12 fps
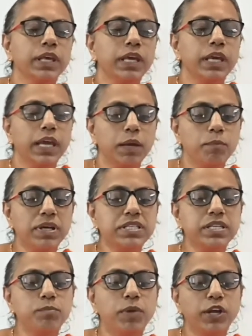A muscle
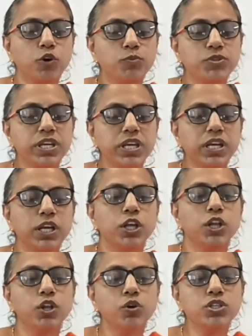biopsy
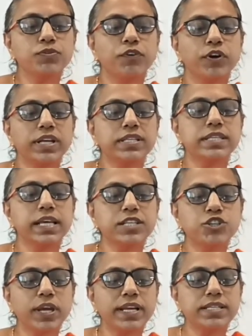looks for a cell
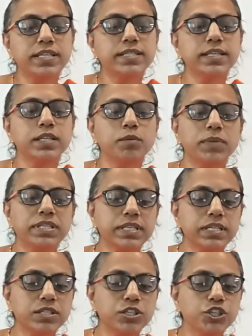changes in the muscle
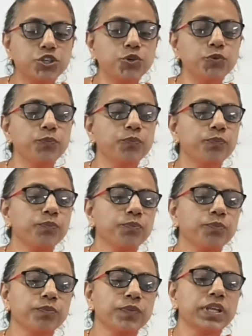tissue.
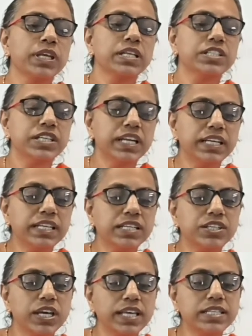Genetic
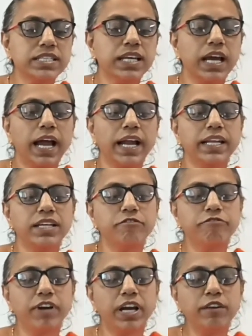test
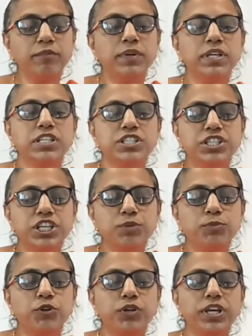identify gene
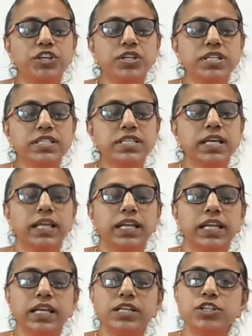mutations
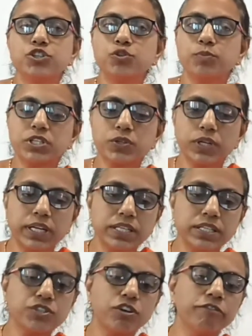linked to muscular
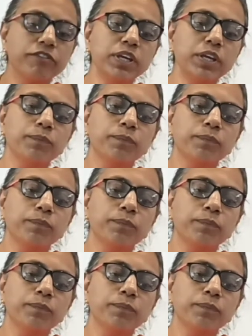dystrophy.